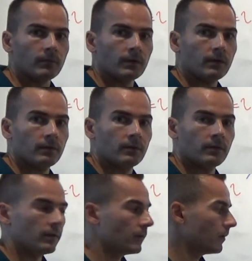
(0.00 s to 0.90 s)

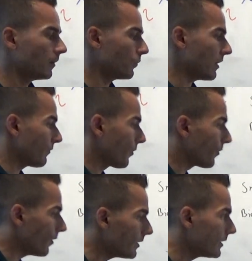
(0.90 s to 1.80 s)
If we have
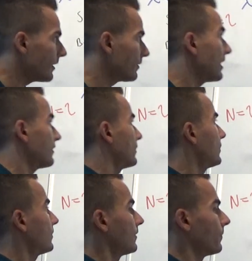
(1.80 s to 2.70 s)
30 test
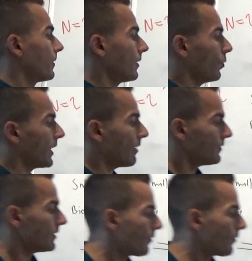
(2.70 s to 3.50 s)
assets, we have here